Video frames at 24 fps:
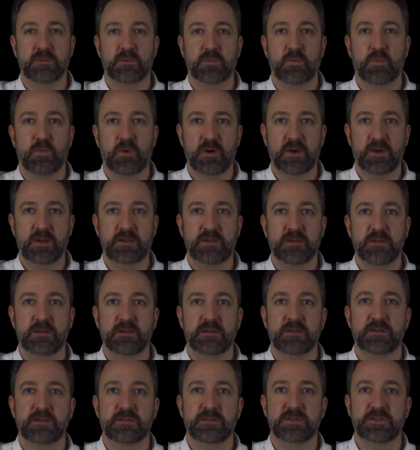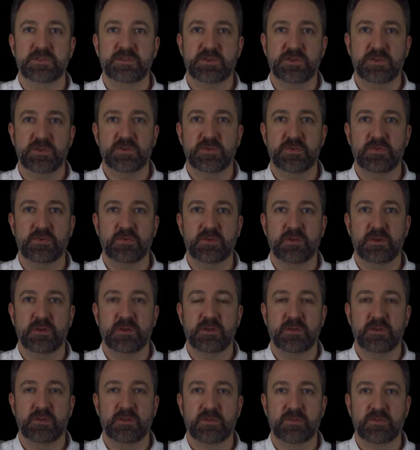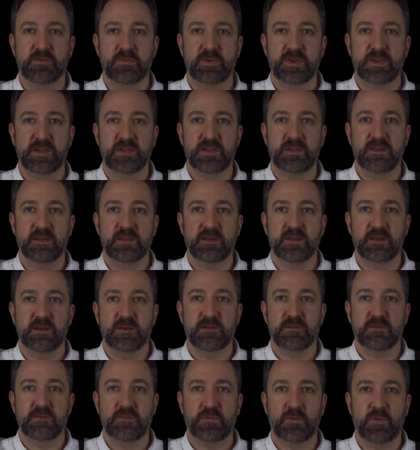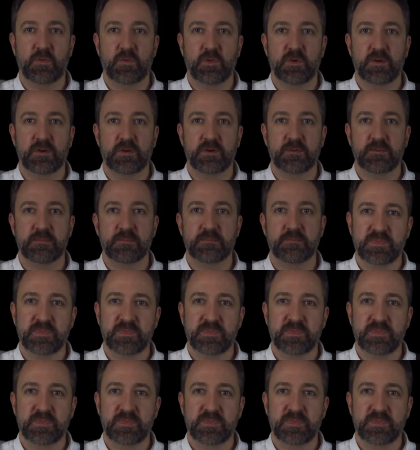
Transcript: 1, 2, 3, 4.